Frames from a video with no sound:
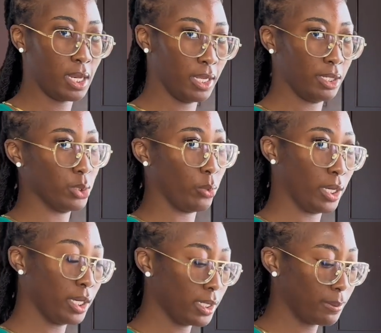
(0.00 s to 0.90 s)
each
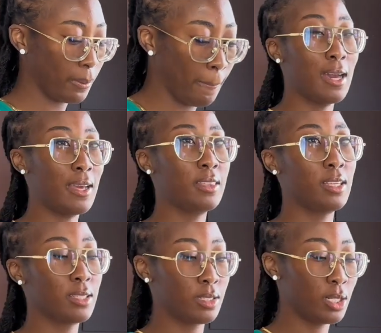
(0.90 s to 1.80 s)
week. I
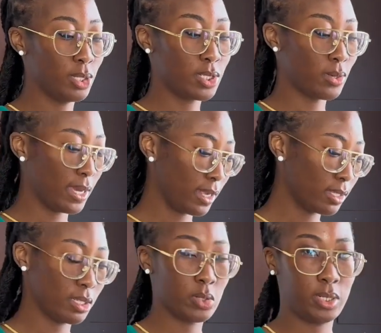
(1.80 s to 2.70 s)
think the closer I get
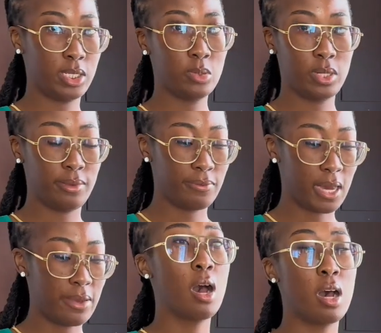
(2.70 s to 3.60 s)
to
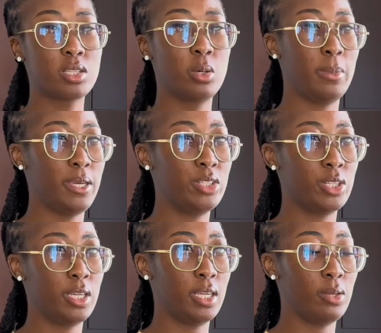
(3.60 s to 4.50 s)
2025,
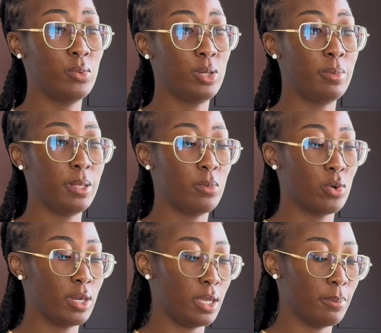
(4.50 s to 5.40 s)
automation would be
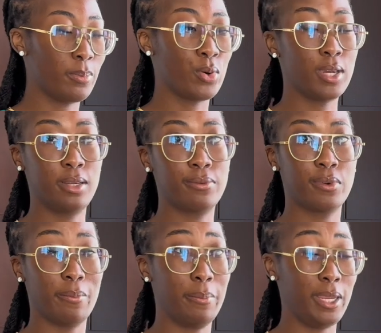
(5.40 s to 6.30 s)
more important
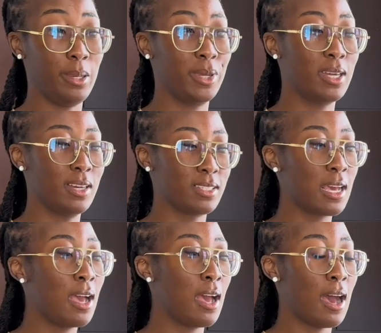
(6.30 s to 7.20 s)
for me because
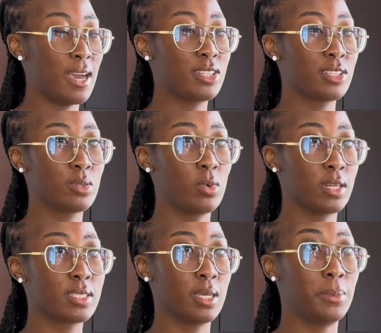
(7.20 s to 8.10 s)
I just
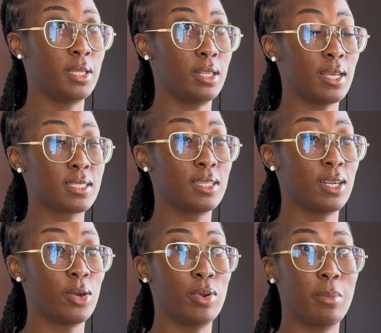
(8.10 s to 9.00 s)
want something that's
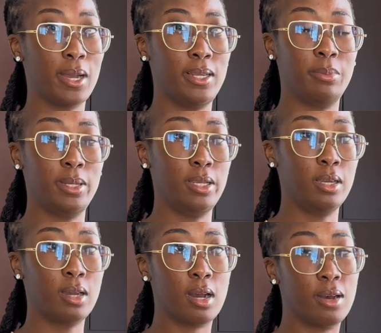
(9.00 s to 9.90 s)
gonna remind me
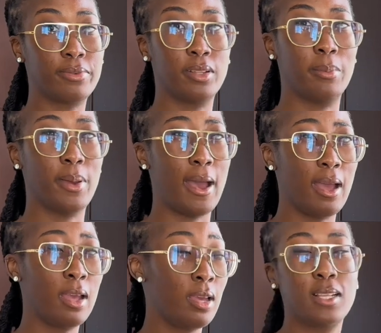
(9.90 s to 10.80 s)
off the
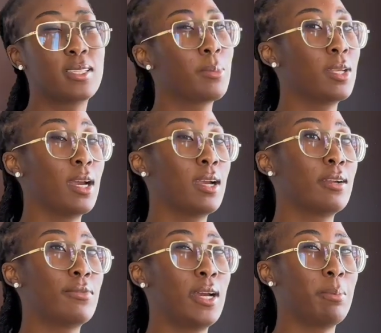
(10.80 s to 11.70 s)
bat. It's something I
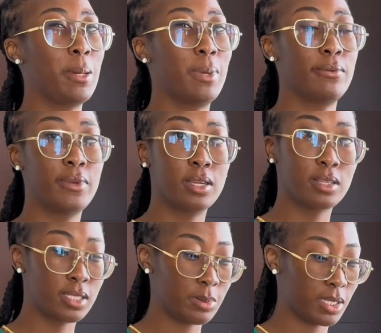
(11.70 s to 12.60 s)
could find by my
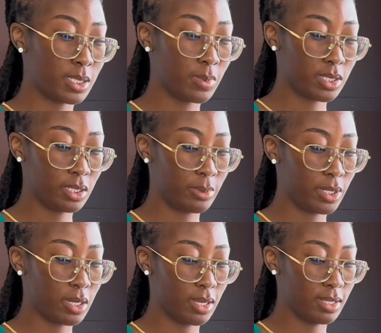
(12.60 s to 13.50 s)
fingertips, especially
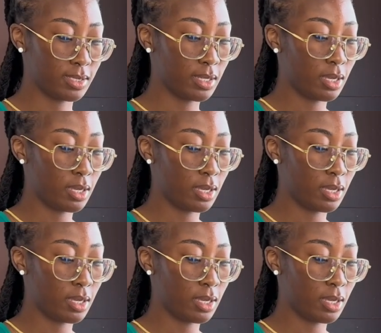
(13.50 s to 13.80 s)
because